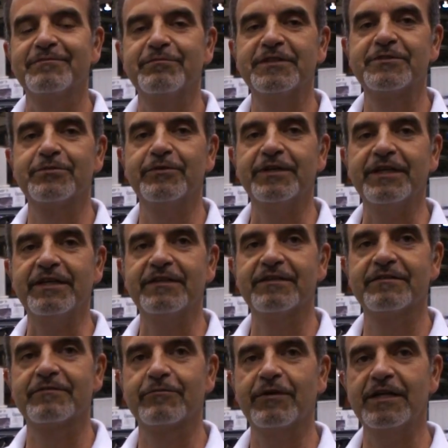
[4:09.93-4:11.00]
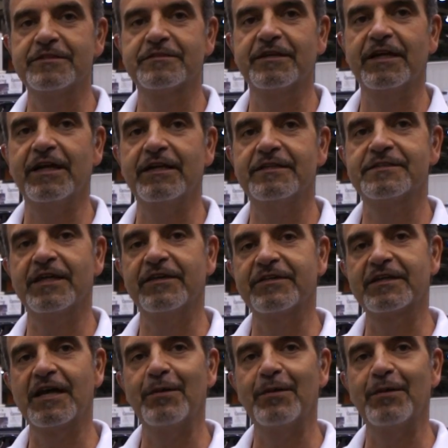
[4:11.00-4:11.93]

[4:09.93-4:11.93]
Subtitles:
between RazorGage and the